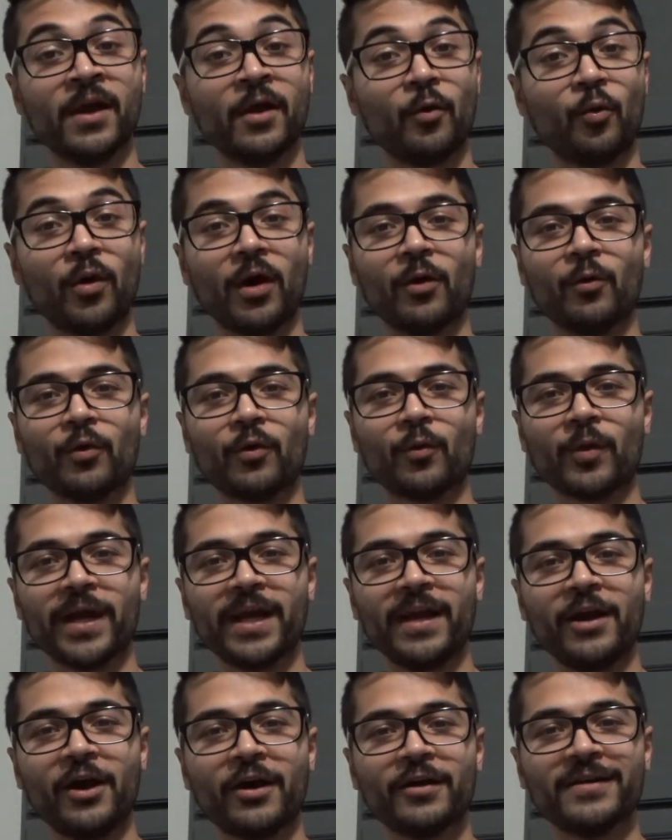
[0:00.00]
While we're
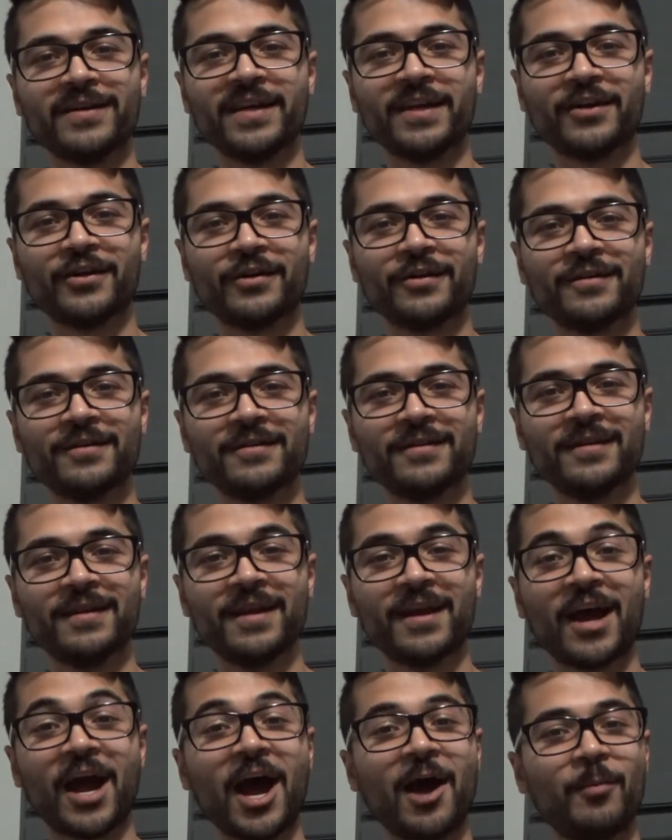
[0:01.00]
waiting on dinner,
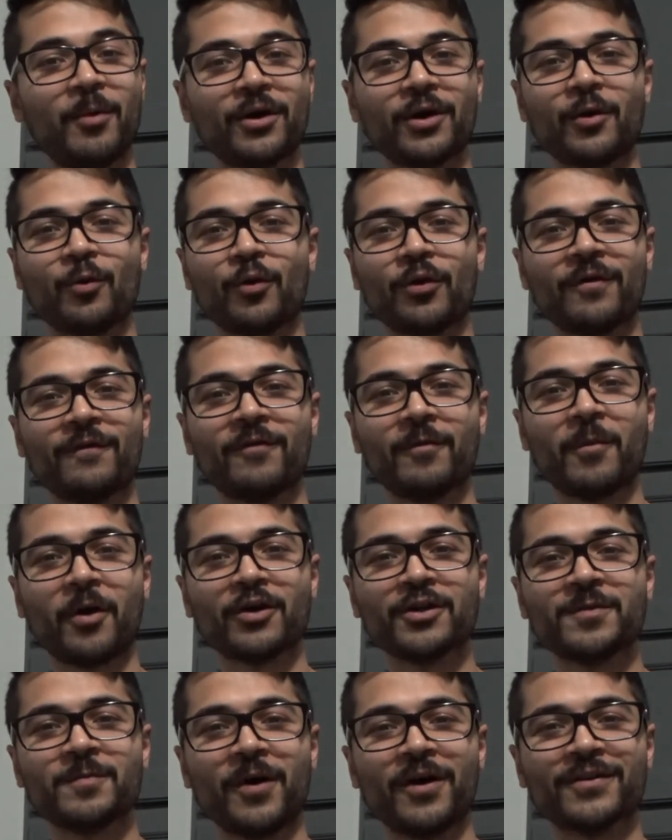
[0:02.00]
how about a word from our
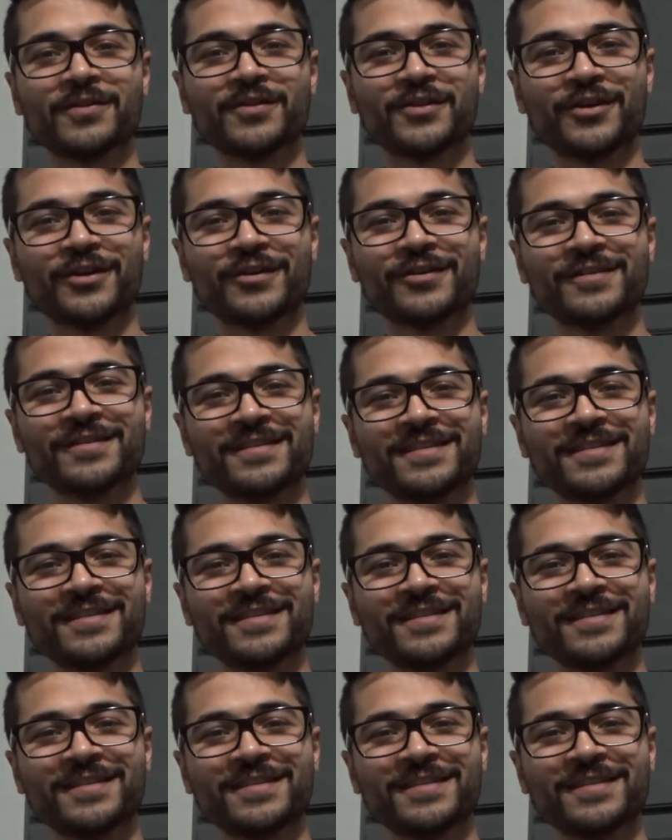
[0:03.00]
sponsor?